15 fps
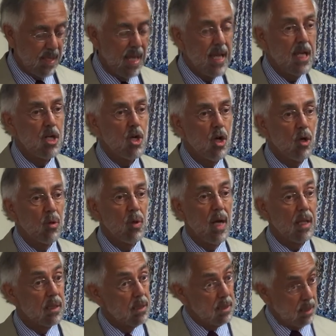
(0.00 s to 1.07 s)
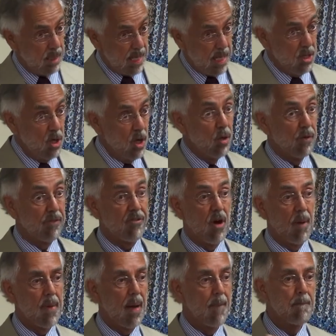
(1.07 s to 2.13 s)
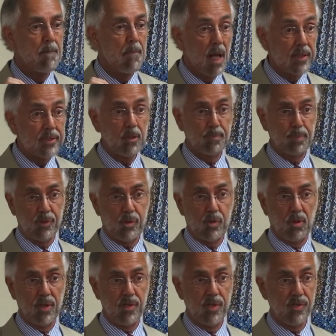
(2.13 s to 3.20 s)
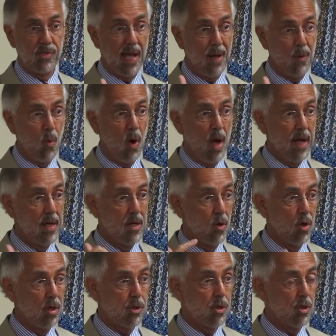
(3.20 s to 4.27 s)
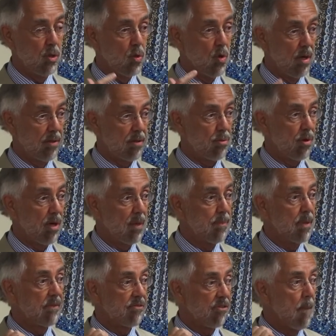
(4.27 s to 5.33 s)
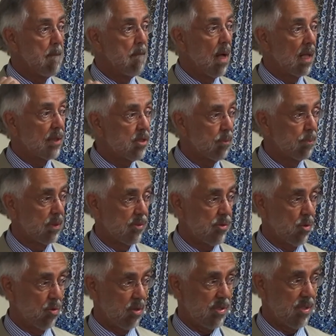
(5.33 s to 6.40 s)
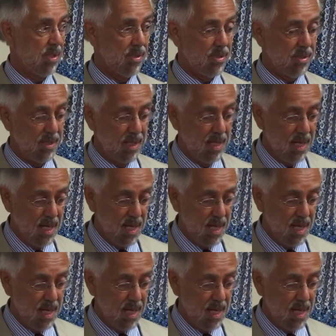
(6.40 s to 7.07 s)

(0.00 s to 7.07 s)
He knew from multiple sources, not one or two or three, but from multiple sources,